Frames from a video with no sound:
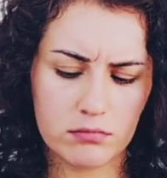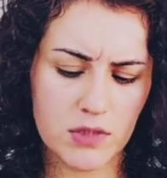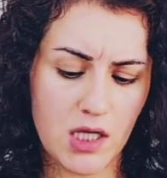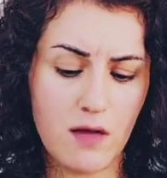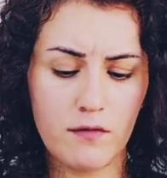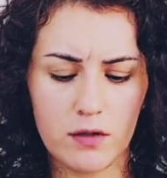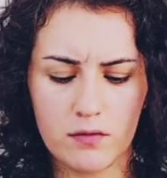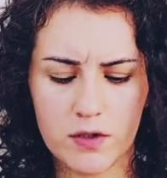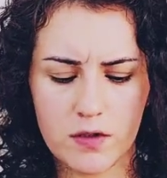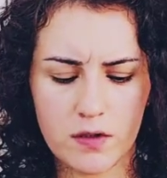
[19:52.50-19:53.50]

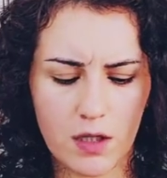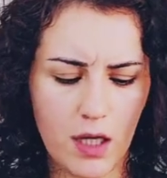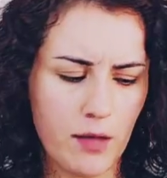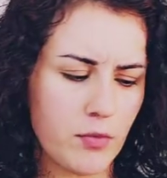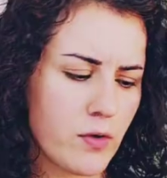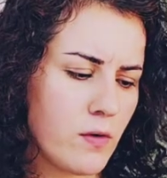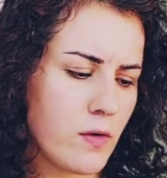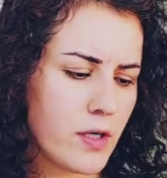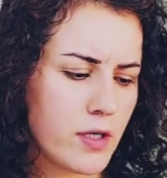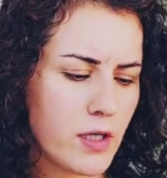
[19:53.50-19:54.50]
Devil, which is the
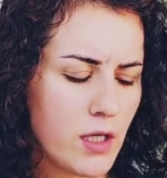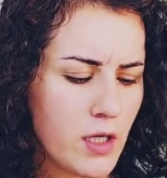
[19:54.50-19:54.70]
Capricorn,